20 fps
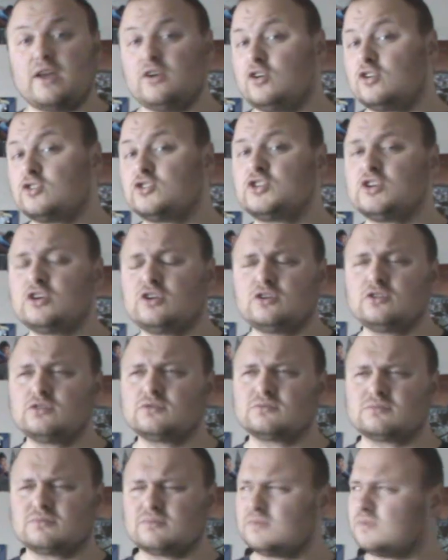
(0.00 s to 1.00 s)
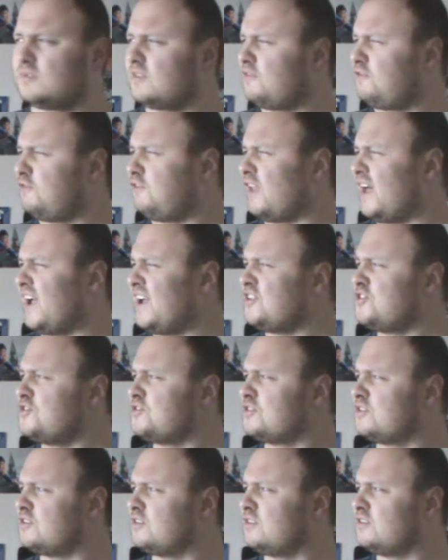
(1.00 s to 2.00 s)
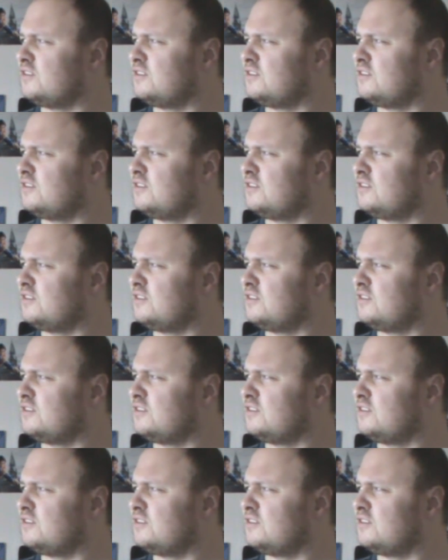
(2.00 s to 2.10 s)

and also The Flash.